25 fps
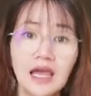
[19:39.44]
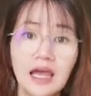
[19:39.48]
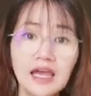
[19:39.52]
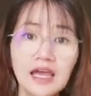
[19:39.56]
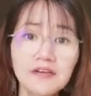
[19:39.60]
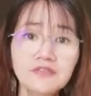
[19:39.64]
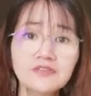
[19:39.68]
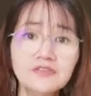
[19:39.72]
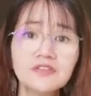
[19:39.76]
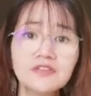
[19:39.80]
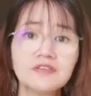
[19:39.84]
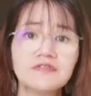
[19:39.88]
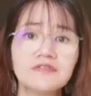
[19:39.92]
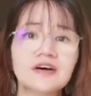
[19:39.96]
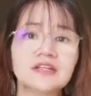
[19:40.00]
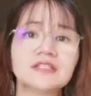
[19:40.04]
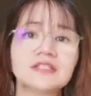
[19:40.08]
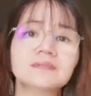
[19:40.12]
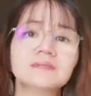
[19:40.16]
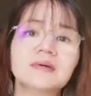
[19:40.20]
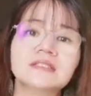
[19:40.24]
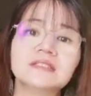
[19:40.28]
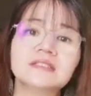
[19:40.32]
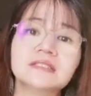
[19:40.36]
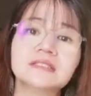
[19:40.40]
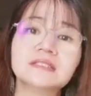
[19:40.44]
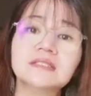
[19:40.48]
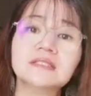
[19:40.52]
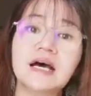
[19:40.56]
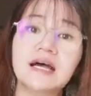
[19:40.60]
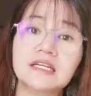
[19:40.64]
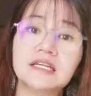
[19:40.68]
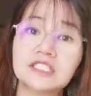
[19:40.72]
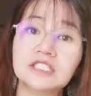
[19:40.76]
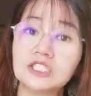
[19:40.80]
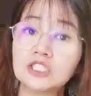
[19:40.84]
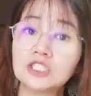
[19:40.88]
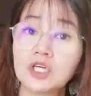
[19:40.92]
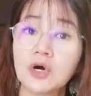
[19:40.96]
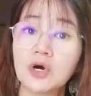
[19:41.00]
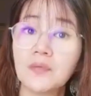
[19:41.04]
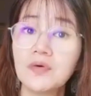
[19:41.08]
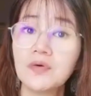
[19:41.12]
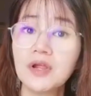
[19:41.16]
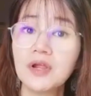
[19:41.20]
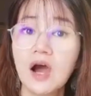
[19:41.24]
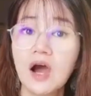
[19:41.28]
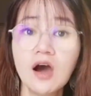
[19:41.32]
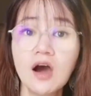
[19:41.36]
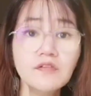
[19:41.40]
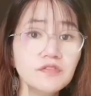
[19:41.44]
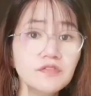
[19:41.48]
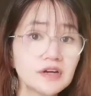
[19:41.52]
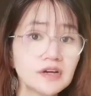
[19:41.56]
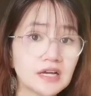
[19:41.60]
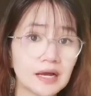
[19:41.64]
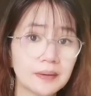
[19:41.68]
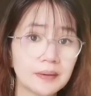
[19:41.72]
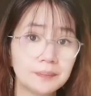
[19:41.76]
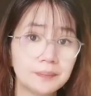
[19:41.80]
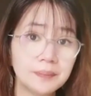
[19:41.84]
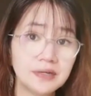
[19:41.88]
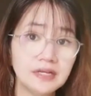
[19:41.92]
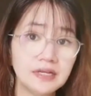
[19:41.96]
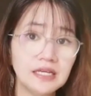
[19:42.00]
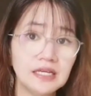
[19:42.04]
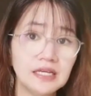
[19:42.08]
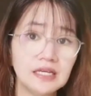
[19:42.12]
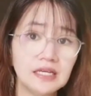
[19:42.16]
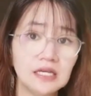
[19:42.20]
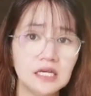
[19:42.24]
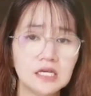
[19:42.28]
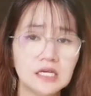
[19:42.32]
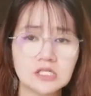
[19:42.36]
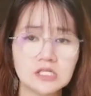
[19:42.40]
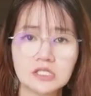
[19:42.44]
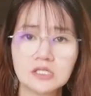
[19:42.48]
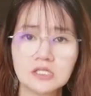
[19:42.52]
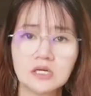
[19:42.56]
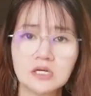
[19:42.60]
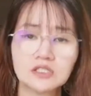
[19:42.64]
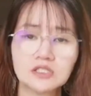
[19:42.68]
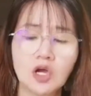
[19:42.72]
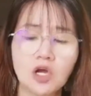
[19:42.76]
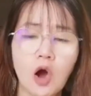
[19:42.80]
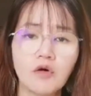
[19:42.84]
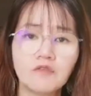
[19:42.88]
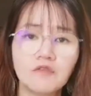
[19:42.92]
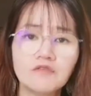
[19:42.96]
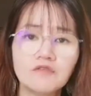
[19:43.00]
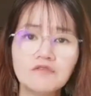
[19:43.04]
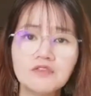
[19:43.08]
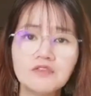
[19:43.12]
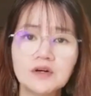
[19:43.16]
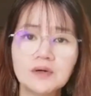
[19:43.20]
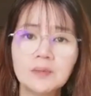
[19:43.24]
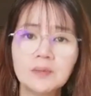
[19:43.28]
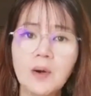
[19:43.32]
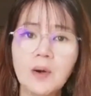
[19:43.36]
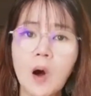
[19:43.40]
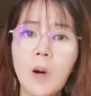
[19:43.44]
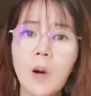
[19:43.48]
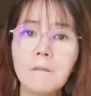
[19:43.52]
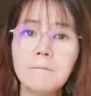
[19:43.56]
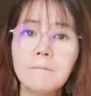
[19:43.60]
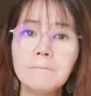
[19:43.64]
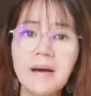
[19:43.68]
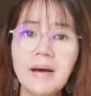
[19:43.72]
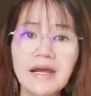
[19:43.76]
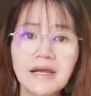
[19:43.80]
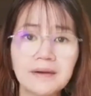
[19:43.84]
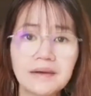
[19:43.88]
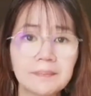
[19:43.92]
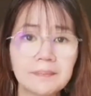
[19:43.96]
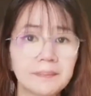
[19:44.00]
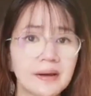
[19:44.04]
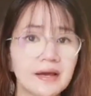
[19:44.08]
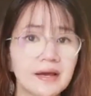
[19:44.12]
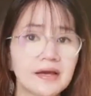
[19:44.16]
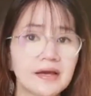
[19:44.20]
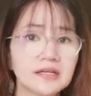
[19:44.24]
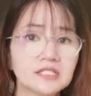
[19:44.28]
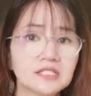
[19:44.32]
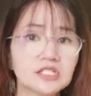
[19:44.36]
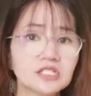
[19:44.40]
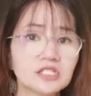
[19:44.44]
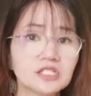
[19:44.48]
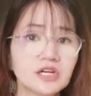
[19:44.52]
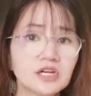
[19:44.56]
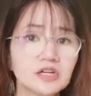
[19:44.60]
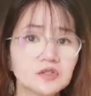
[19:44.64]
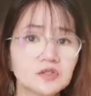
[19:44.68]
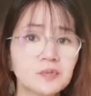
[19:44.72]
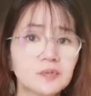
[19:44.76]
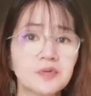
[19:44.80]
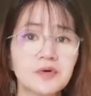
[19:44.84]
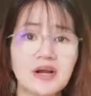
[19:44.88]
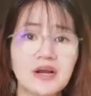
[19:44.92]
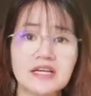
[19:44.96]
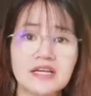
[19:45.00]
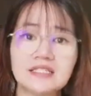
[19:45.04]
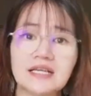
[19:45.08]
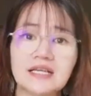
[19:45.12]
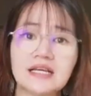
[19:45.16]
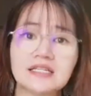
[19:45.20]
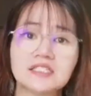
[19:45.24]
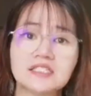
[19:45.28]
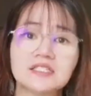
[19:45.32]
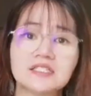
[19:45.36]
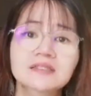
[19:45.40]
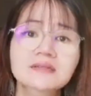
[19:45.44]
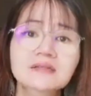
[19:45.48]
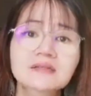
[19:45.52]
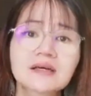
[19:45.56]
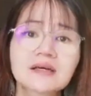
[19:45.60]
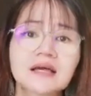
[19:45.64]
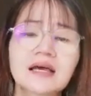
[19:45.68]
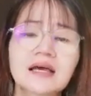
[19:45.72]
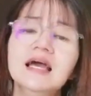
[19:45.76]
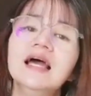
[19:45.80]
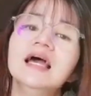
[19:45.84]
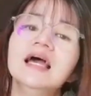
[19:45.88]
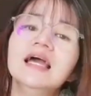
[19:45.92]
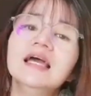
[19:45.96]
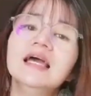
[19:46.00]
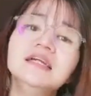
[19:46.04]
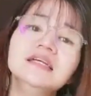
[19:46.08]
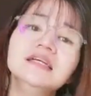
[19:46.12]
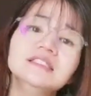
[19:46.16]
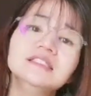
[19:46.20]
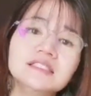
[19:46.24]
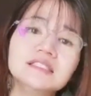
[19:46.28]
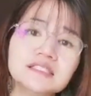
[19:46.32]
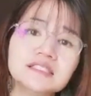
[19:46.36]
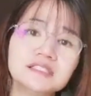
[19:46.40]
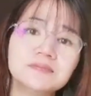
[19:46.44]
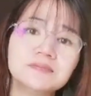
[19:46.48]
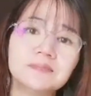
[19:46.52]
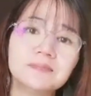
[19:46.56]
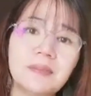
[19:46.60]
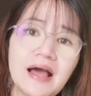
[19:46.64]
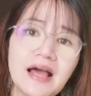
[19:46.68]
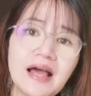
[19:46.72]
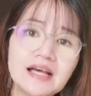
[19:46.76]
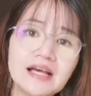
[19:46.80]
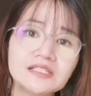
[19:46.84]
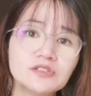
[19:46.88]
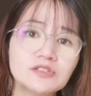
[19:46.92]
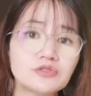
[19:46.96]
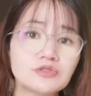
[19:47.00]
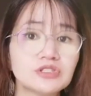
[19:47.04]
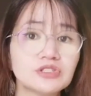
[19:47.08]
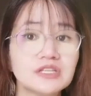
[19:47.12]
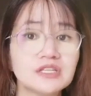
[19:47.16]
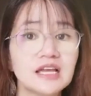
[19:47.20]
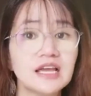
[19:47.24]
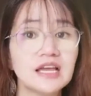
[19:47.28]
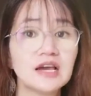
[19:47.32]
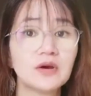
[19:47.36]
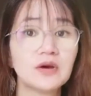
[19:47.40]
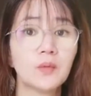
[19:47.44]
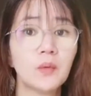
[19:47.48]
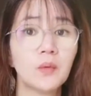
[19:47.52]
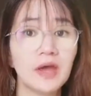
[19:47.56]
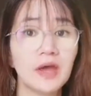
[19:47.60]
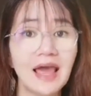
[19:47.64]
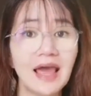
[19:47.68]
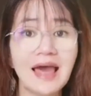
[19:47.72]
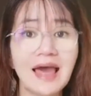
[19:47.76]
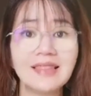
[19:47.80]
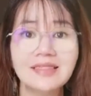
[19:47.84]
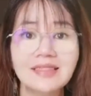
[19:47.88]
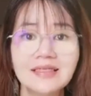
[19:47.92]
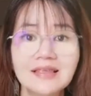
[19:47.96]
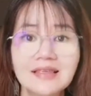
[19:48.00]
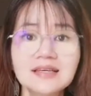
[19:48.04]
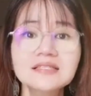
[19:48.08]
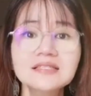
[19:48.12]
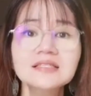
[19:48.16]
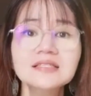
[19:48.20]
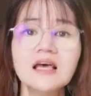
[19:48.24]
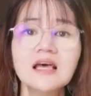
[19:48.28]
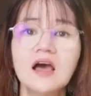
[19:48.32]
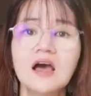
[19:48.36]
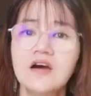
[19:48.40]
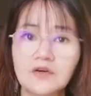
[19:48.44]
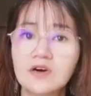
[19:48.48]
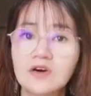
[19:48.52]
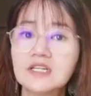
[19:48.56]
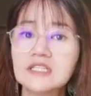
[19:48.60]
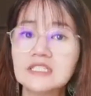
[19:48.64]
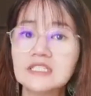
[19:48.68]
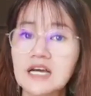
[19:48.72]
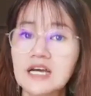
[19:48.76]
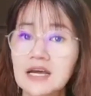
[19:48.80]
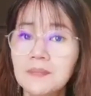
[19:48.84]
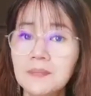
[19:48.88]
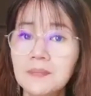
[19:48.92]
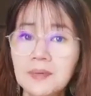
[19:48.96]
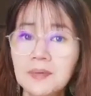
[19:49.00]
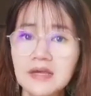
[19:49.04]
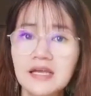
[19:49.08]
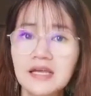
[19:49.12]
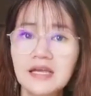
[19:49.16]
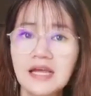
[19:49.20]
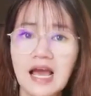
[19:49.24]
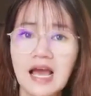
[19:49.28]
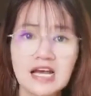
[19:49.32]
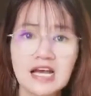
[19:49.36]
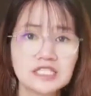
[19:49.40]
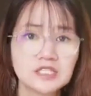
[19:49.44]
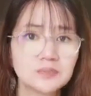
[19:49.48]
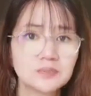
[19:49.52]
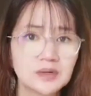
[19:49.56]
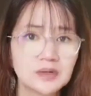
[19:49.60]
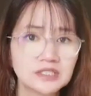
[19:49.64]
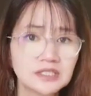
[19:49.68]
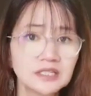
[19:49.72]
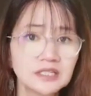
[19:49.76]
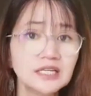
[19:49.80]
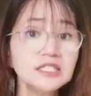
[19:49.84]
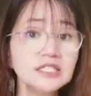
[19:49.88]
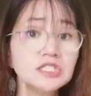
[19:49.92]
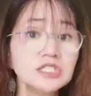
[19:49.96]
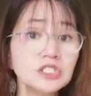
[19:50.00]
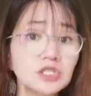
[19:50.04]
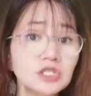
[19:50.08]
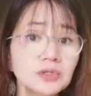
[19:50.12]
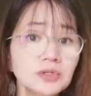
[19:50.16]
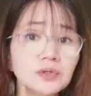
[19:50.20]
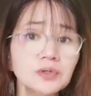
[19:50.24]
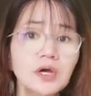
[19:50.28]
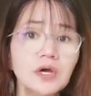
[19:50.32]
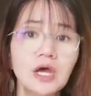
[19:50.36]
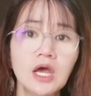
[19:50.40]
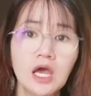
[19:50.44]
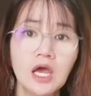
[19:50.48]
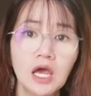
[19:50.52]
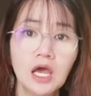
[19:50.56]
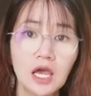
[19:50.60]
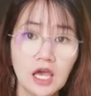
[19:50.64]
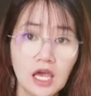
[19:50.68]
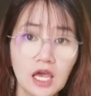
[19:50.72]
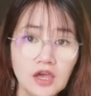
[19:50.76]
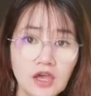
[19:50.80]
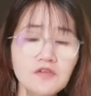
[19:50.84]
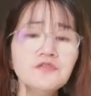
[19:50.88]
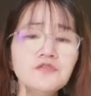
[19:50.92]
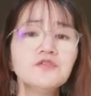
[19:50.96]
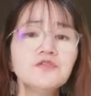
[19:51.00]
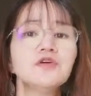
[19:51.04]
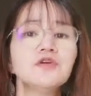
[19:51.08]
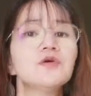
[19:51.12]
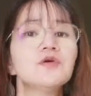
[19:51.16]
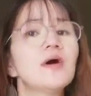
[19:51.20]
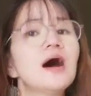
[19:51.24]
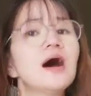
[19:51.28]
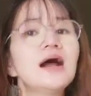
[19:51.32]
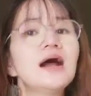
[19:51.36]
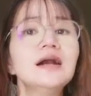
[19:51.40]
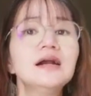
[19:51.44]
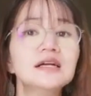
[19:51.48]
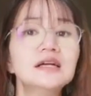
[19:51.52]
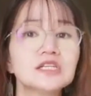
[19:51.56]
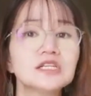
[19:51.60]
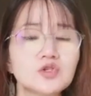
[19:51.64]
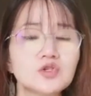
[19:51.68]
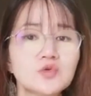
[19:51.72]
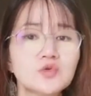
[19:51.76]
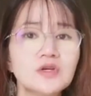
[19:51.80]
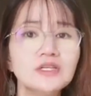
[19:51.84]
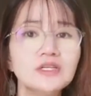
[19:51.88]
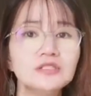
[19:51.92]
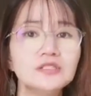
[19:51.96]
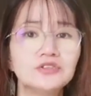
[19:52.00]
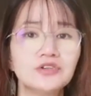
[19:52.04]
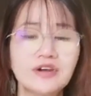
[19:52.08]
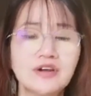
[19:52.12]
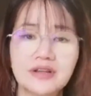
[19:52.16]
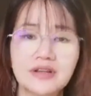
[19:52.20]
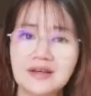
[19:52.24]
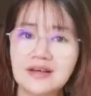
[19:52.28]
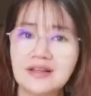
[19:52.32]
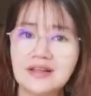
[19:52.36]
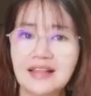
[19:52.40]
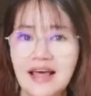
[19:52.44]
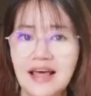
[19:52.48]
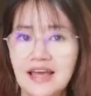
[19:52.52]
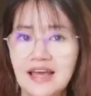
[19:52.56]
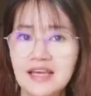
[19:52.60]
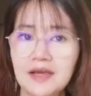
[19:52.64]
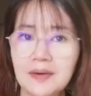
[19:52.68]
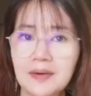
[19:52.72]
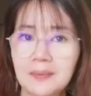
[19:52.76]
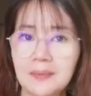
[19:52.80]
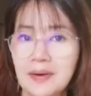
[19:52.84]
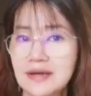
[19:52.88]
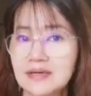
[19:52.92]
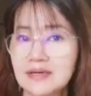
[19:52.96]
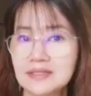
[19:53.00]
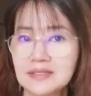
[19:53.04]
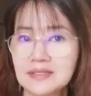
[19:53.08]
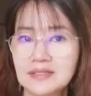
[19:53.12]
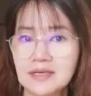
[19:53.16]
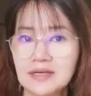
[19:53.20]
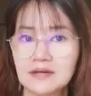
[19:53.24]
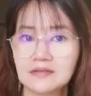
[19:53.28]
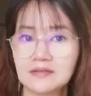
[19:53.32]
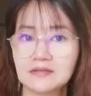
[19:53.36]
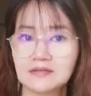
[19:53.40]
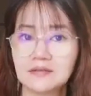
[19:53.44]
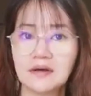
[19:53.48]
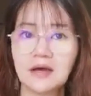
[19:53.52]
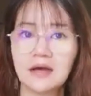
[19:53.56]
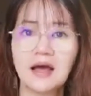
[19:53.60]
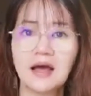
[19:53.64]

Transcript: If the fundamental and story of a company is not confirmed or backed by its stock price action, it is still best to stay away at least for the time being, especially so if you are a swing trader like myself.